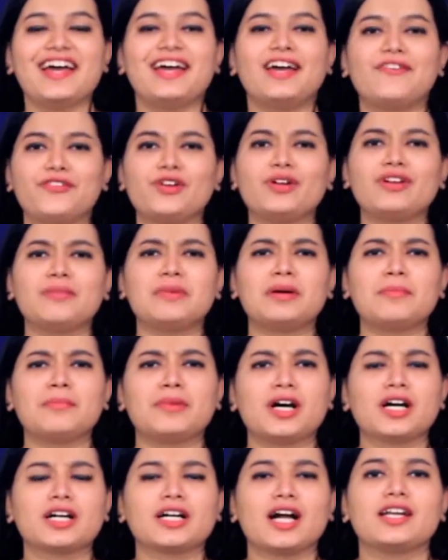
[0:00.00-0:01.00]
If you
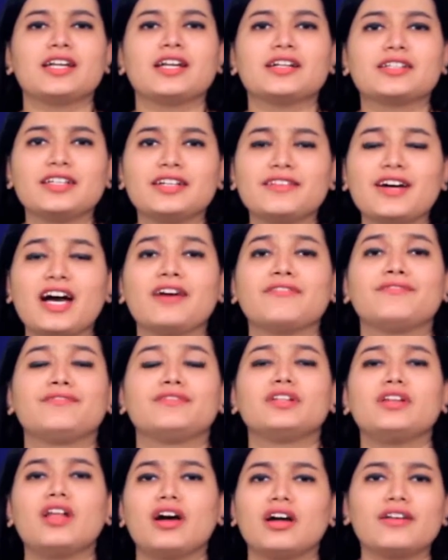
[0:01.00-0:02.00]
remember, conductors have
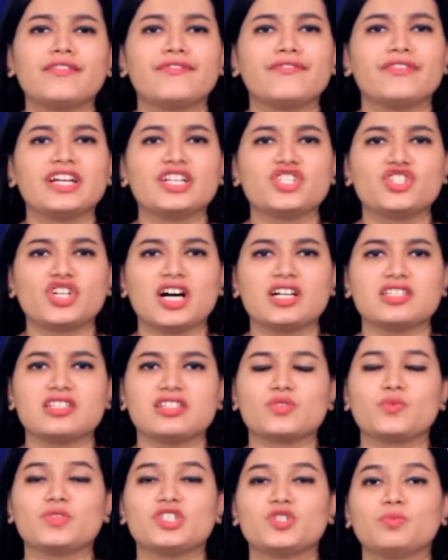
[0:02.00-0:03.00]
a lot of free
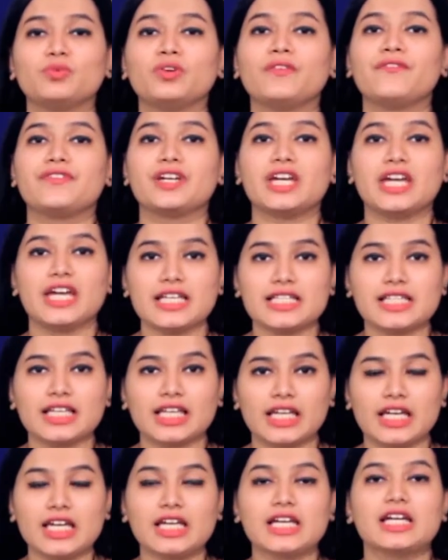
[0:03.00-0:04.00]
charges which move
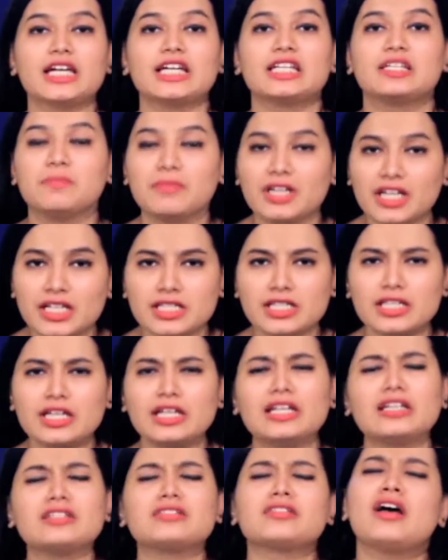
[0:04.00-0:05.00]
easily. It means
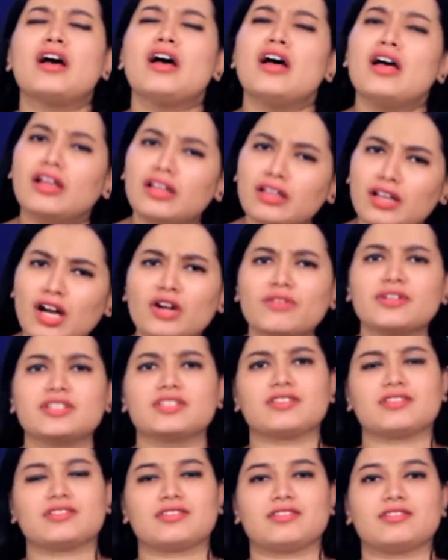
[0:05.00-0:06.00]
it has low
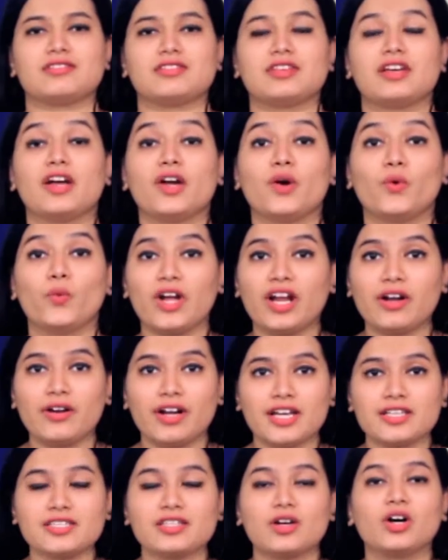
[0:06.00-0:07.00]
resistance.
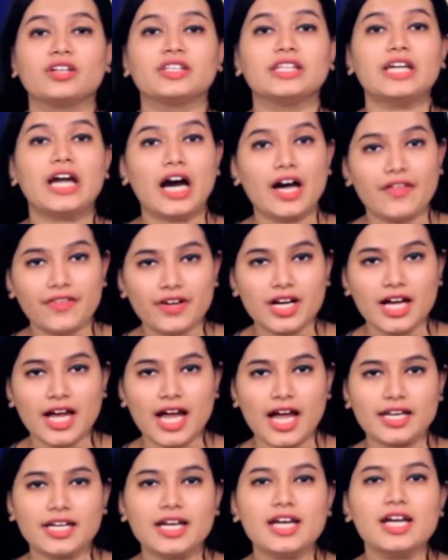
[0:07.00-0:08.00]
Whereas on the other
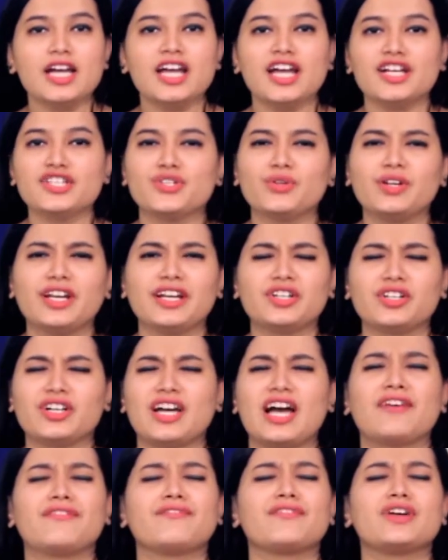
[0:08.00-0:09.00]
hand, insulator
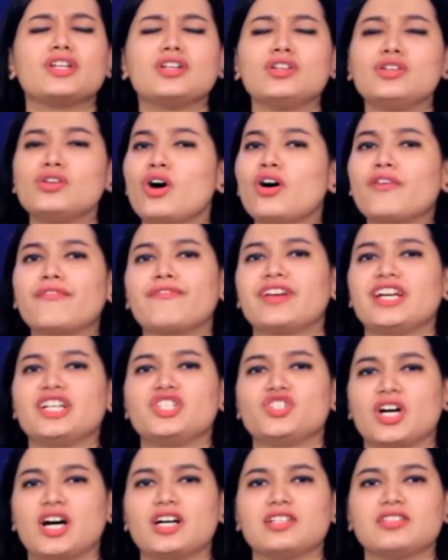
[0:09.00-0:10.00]
have no free
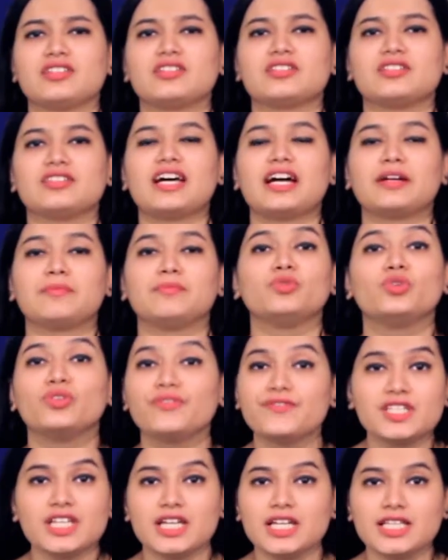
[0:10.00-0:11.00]
charges that
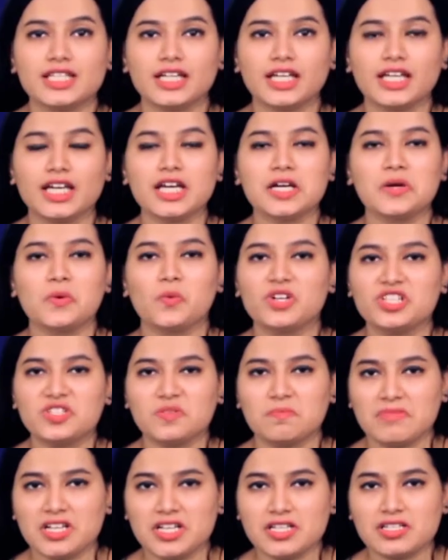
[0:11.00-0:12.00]
moves easily,
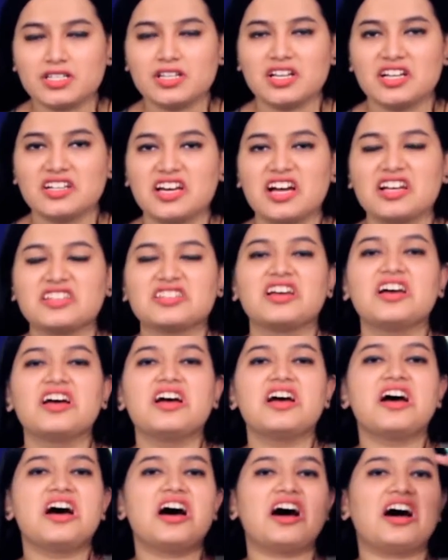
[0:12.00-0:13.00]
which means it has
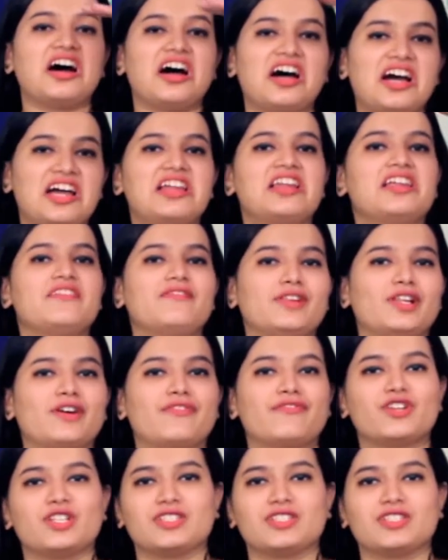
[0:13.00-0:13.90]
high level of